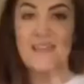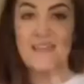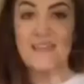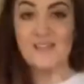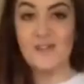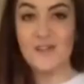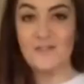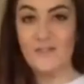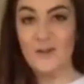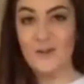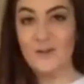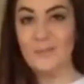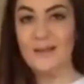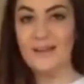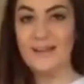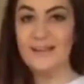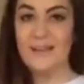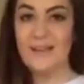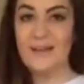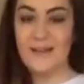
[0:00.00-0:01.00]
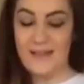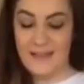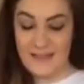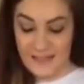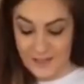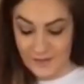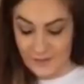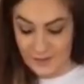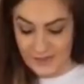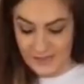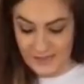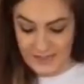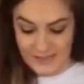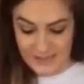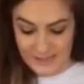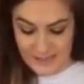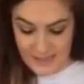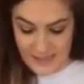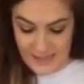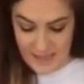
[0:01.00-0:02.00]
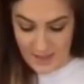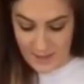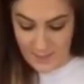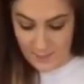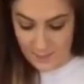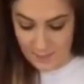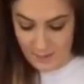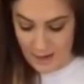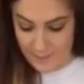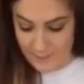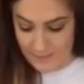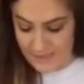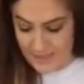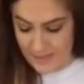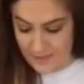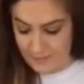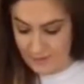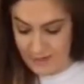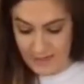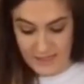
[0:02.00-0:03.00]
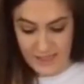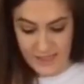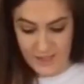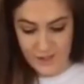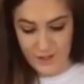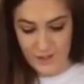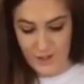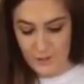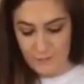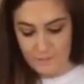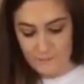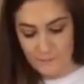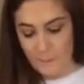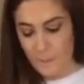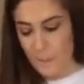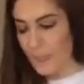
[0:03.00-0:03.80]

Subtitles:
Okay, so I have all my ingredients here prepped and ready to go.